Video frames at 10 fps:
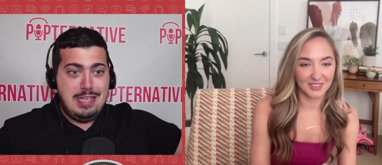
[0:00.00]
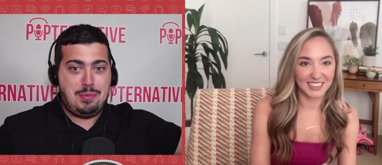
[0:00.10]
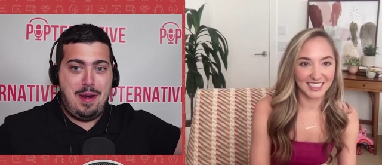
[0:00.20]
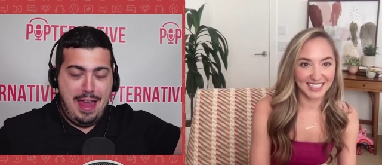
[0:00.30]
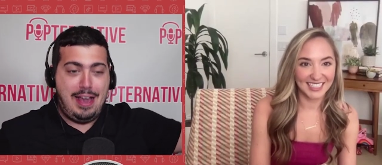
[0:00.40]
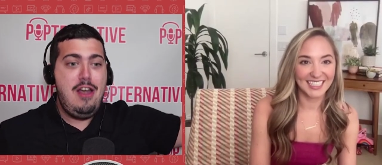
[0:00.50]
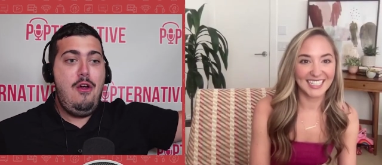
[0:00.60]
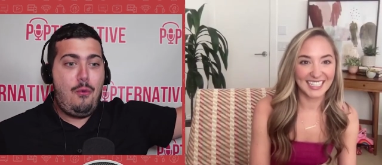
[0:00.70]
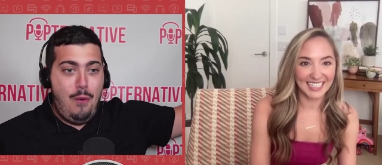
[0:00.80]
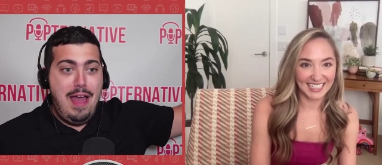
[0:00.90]
Speaker 1: were like
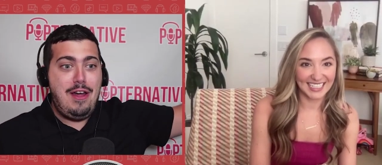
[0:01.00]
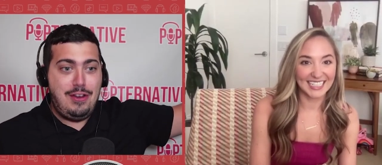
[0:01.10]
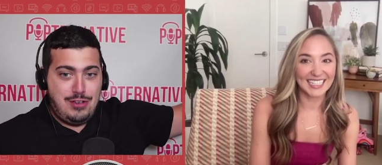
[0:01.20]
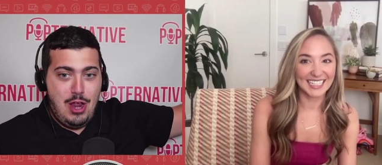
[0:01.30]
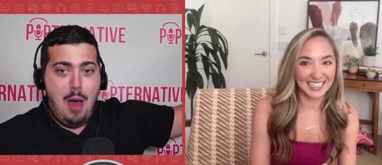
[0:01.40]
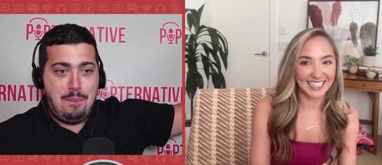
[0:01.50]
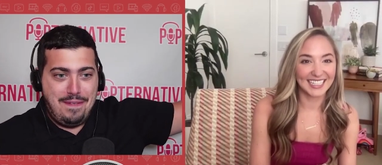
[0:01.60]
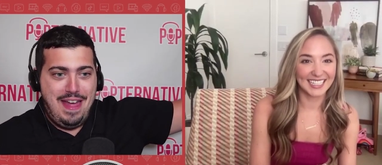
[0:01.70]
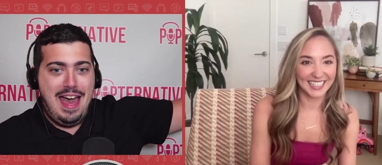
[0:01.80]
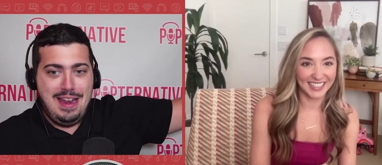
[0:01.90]
right on top of
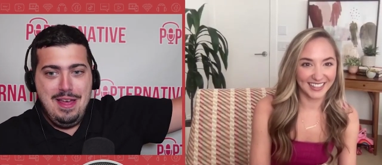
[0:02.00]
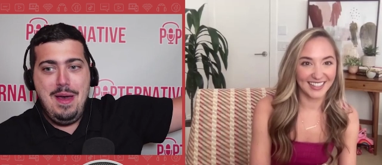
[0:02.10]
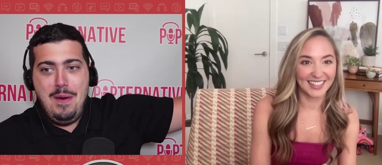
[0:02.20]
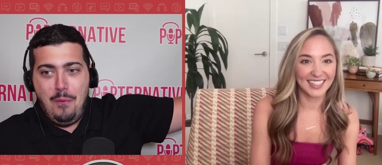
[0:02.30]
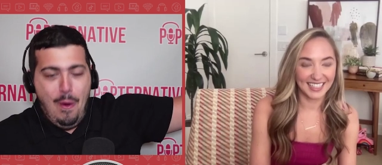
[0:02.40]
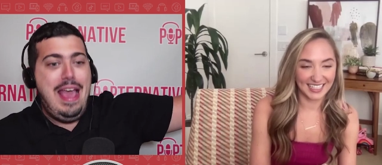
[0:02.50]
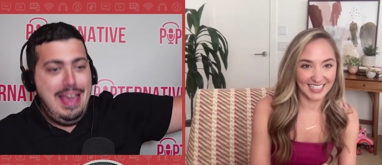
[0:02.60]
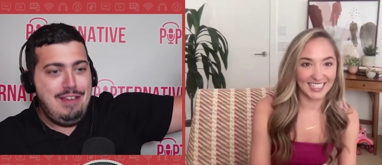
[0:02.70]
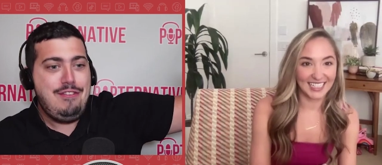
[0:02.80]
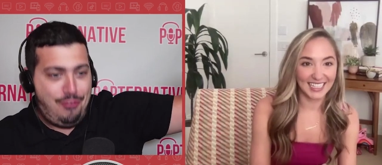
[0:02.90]
that
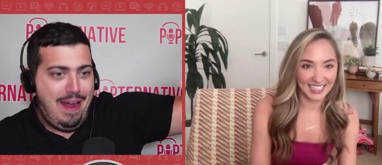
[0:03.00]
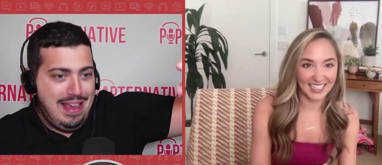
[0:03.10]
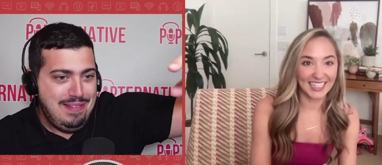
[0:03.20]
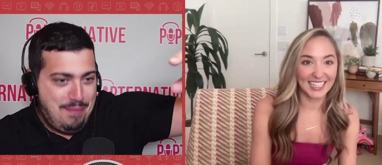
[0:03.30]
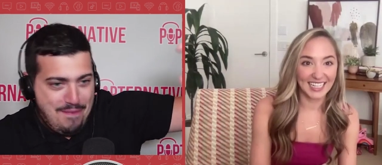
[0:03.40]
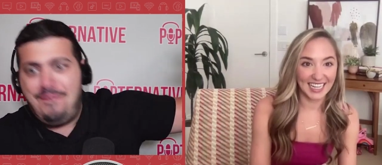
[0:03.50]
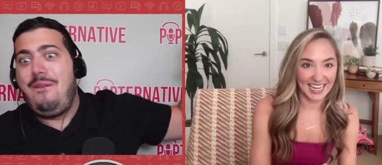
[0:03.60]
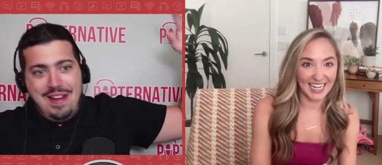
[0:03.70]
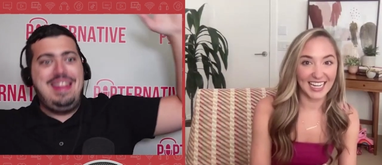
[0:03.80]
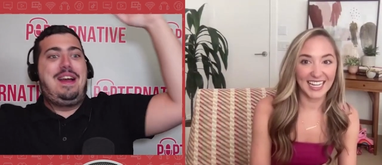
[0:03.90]
wave, right?
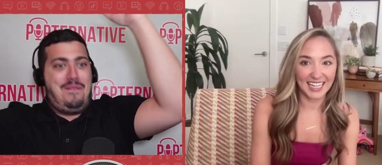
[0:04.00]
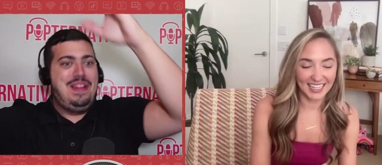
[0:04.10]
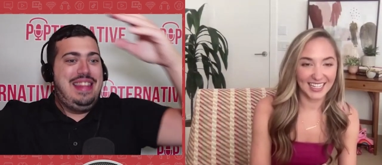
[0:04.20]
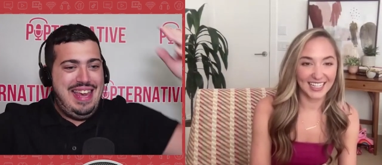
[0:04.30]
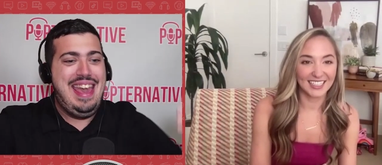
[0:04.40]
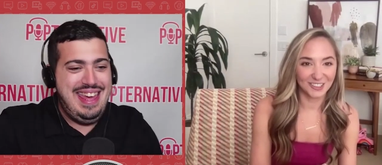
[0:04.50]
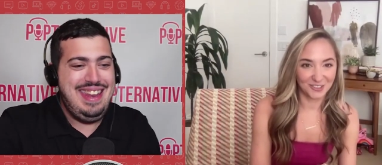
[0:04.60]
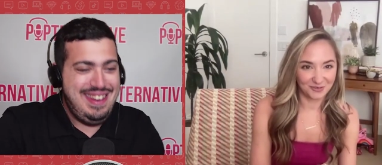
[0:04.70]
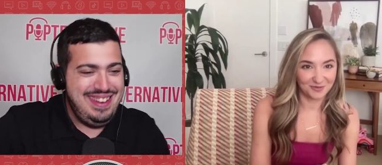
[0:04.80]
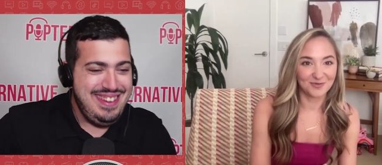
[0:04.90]
Before it like really hit.
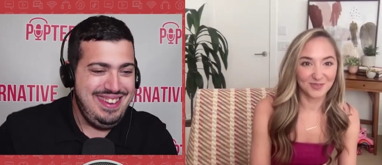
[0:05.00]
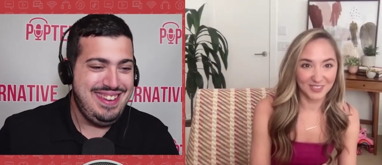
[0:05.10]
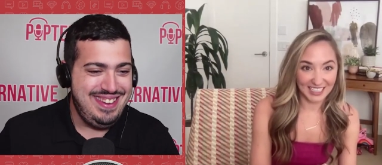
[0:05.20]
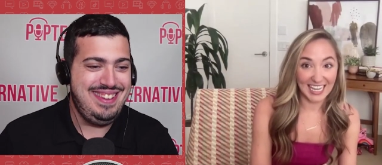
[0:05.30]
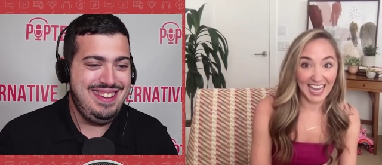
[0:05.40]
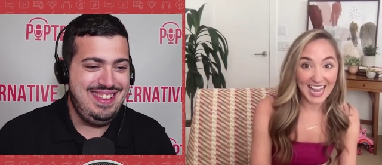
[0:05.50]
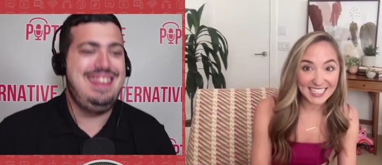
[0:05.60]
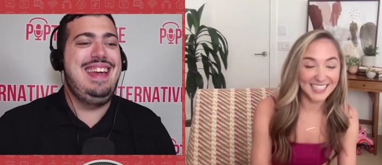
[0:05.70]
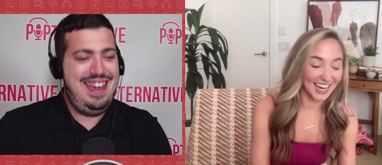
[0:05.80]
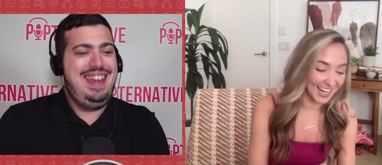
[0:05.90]
yes,
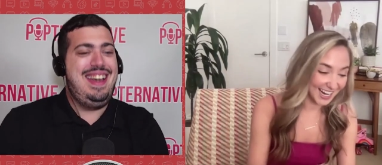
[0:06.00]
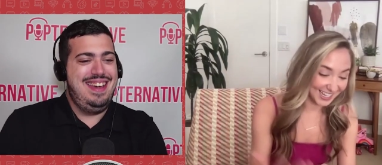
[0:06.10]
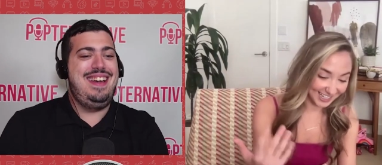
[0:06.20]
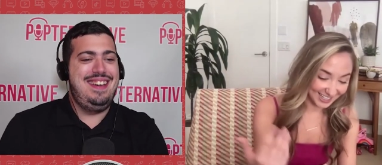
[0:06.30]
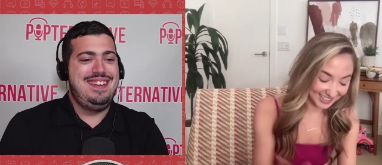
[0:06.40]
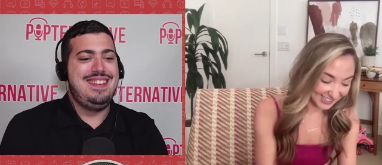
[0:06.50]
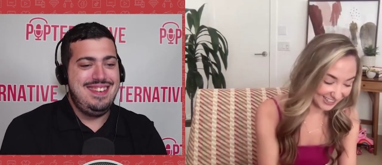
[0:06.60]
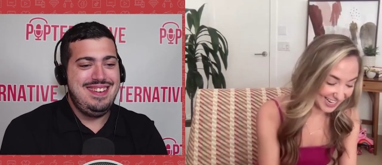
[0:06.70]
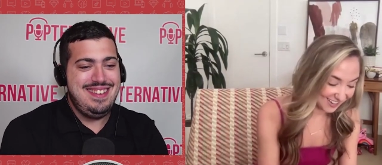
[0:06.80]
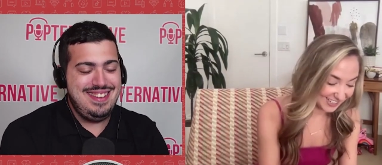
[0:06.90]
Speaker 2: I, I, our
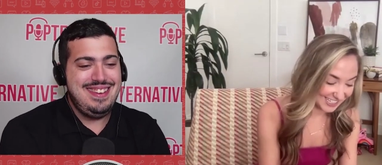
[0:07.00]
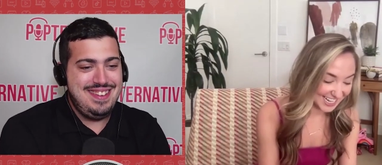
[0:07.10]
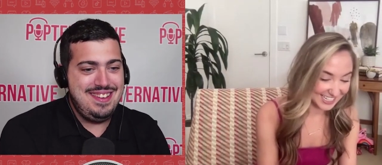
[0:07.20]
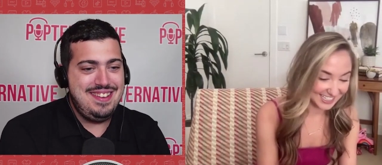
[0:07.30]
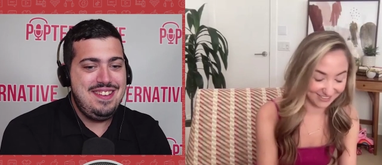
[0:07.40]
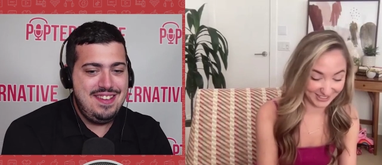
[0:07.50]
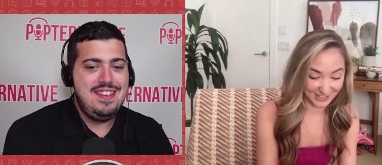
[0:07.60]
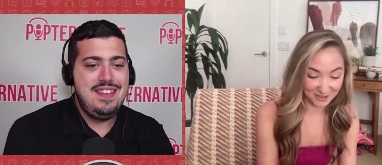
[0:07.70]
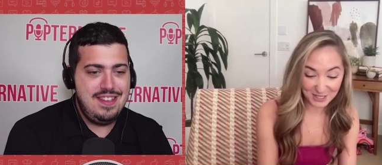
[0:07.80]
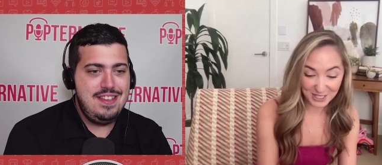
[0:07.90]
creator Jed is was
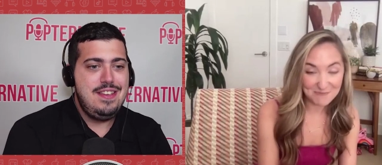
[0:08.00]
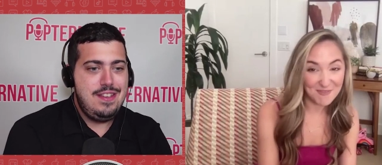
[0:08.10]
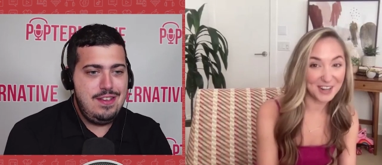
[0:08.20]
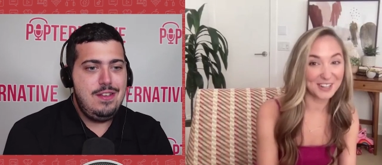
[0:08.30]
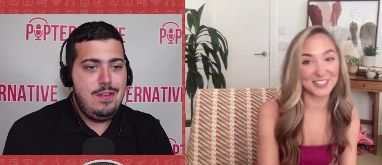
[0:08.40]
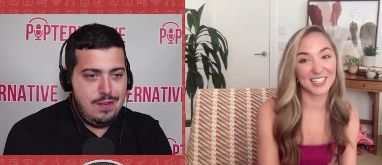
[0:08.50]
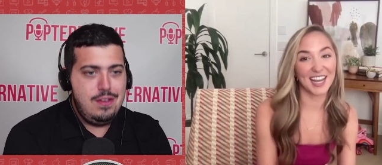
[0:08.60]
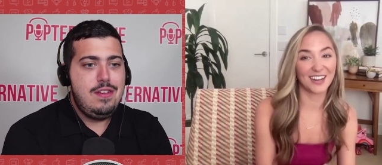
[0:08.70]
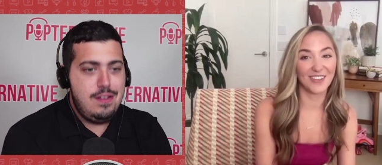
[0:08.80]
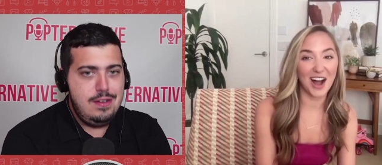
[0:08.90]
so smart to
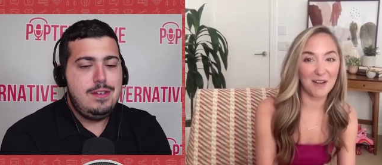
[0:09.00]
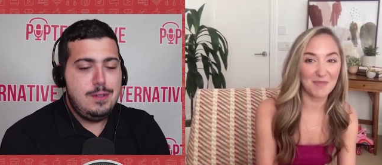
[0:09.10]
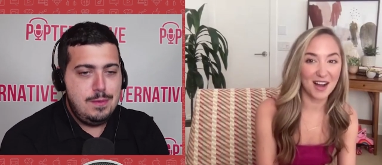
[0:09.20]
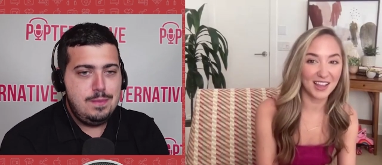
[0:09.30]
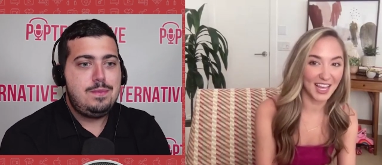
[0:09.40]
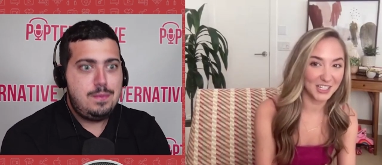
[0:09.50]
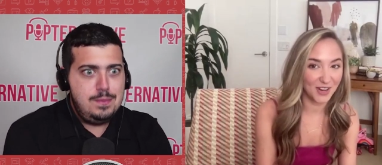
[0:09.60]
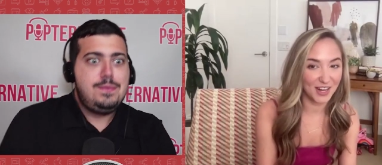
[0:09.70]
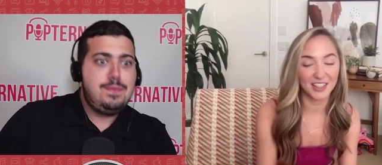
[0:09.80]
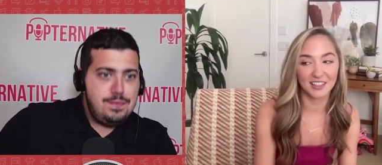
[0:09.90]
kind of hop on that
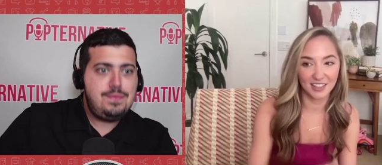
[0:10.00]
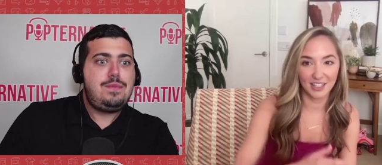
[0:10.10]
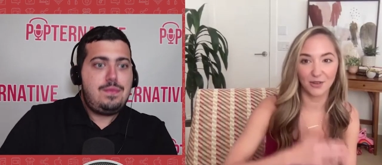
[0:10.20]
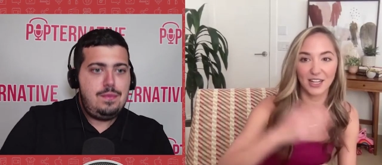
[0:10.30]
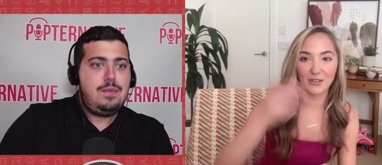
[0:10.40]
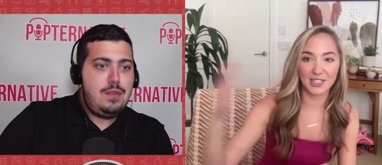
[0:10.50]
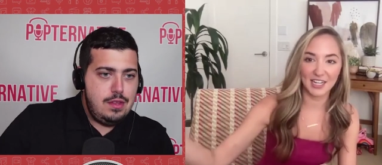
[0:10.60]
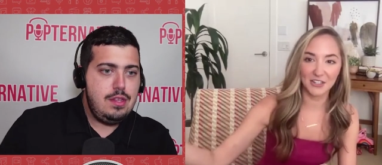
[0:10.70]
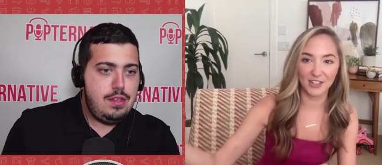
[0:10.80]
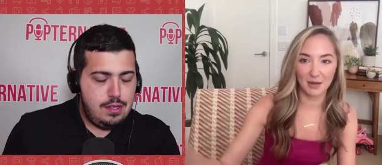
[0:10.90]
trend, and then you know Henry
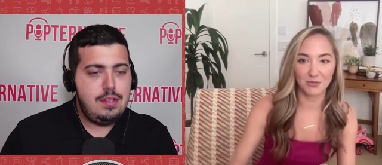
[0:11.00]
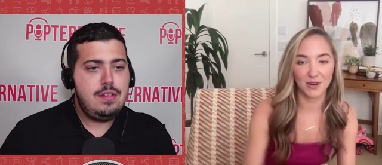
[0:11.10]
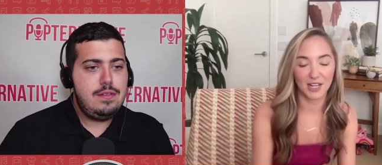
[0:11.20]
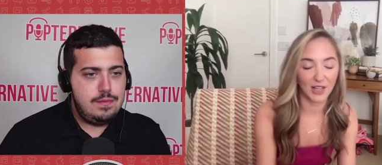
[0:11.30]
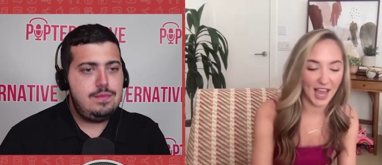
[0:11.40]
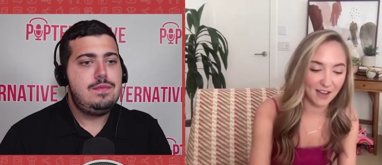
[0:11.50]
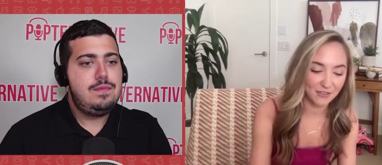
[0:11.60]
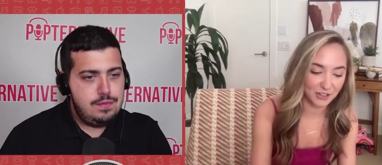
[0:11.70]
Danger came directly after, and